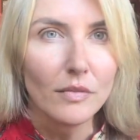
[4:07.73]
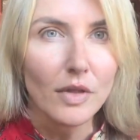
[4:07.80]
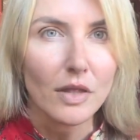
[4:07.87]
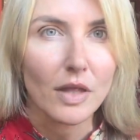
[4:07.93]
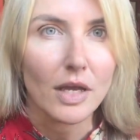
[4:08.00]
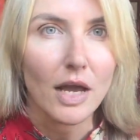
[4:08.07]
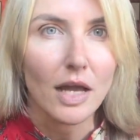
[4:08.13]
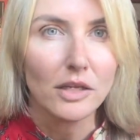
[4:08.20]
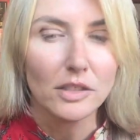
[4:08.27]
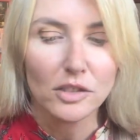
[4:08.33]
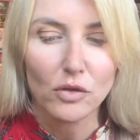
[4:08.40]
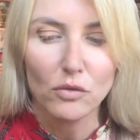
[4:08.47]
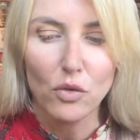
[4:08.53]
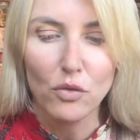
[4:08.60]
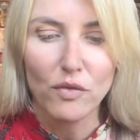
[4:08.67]
The colours
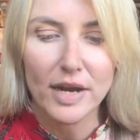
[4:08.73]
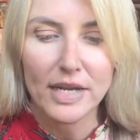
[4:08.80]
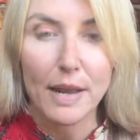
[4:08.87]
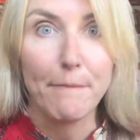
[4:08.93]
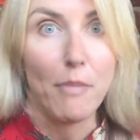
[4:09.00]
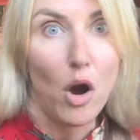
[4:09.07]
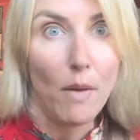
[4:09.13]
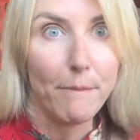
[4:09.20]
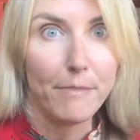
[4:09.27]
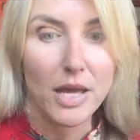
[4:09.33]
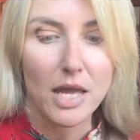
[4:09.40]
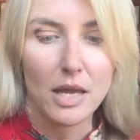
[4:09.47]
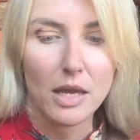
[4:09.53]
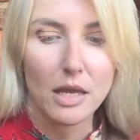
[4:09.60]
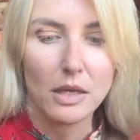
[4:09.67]
are already
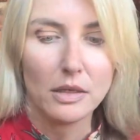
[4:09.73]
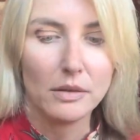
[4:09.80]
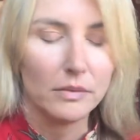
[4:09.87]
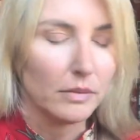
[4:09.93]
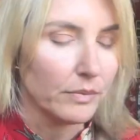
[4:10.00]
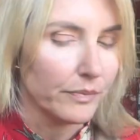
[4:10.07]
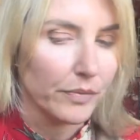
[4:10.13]
popping.